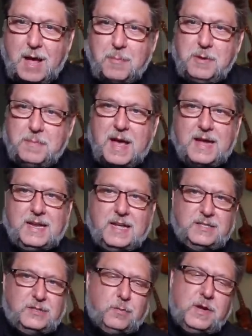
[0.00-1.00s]
I'll be back
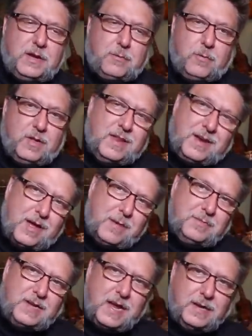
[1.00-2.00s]
next week with an
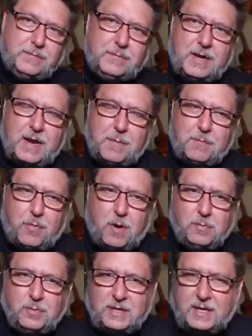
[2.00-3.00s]
update, and I'm
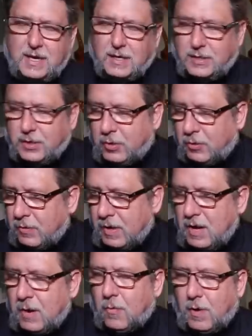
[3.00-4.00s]
probably going to do...